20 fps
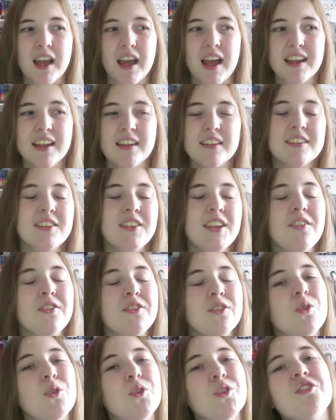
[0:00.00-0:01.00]
like you have
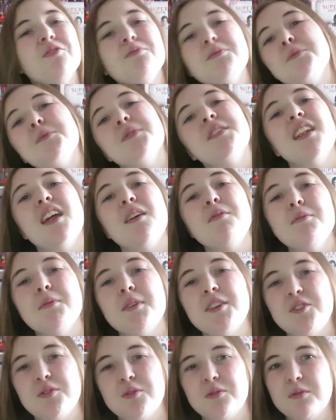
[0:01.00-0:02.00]
to also remember that I'm in
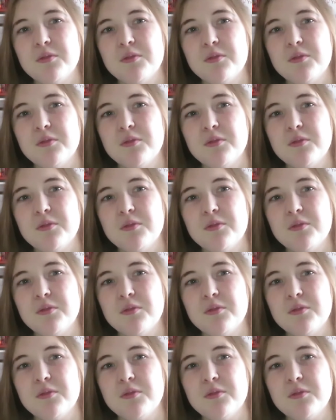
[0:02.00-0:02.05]
my